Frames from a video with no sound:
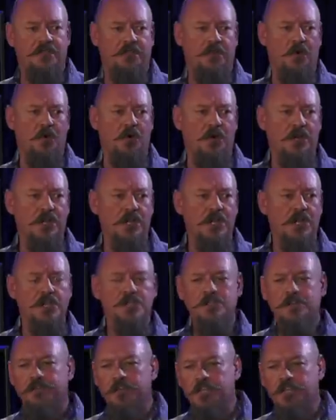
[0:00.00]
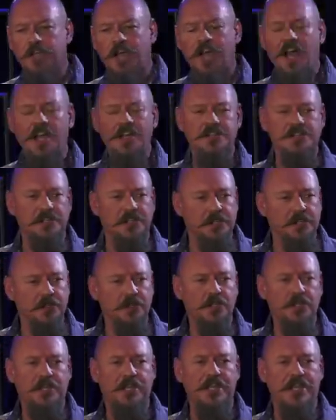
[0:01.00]
forward. So if you're constantly
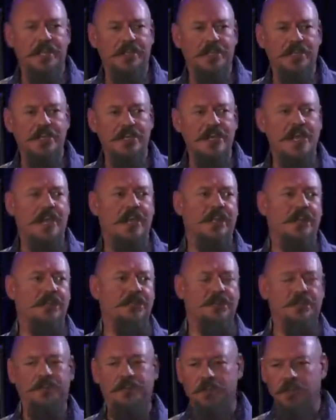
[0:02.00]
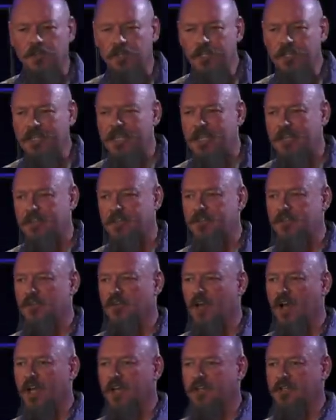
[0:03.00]
looking at the negative, if you're looking at the
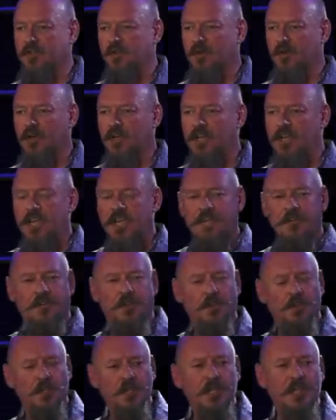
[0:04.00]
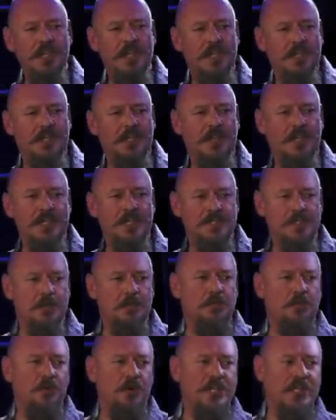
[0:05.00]
derogatory, if you're looking at the things
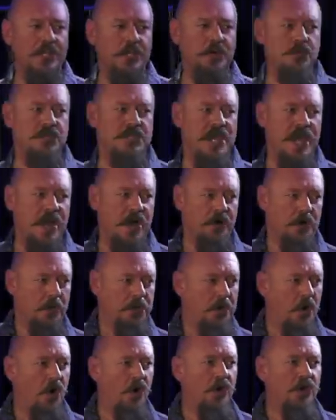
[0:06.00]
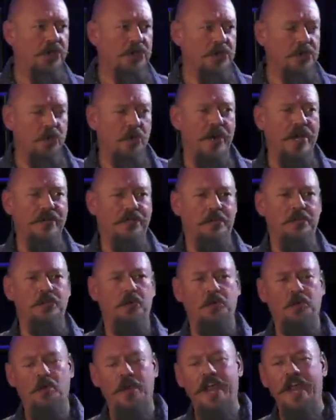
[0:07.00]
that bring you down or pulling you away from
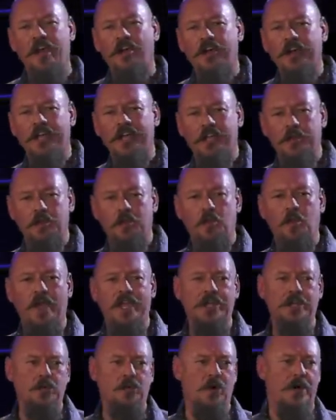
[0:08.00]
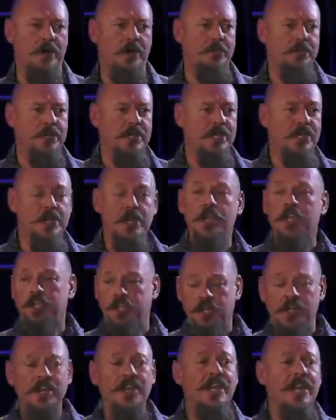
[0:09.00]
the area and the way you want to be,
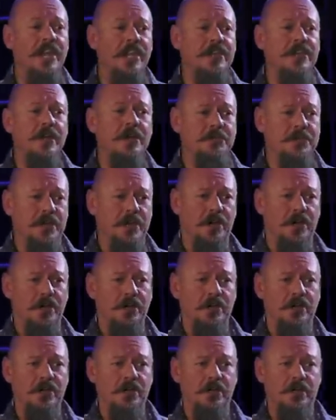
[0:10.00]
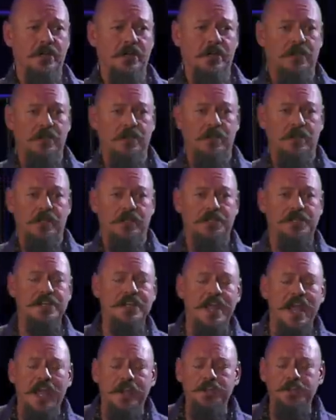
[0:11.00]
you're going to end up there. It's a
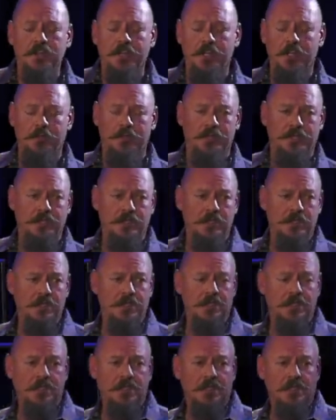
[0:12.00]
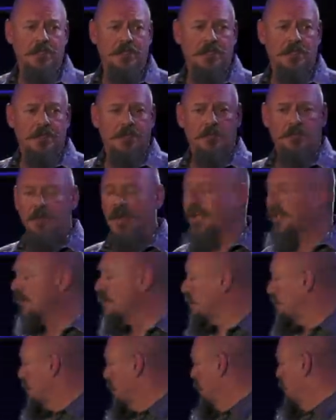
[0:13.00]
natural element. My
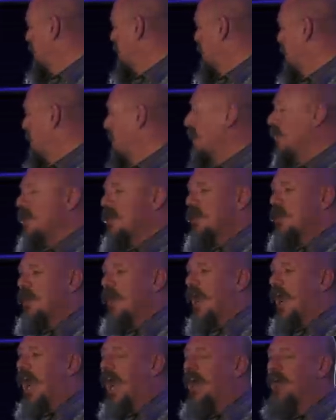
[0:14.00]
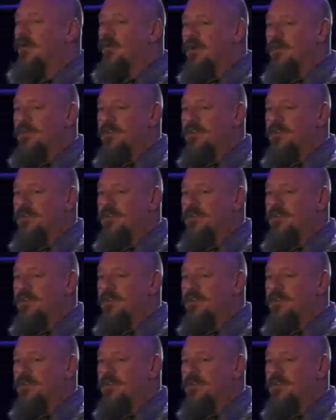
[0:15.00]
concern is how do we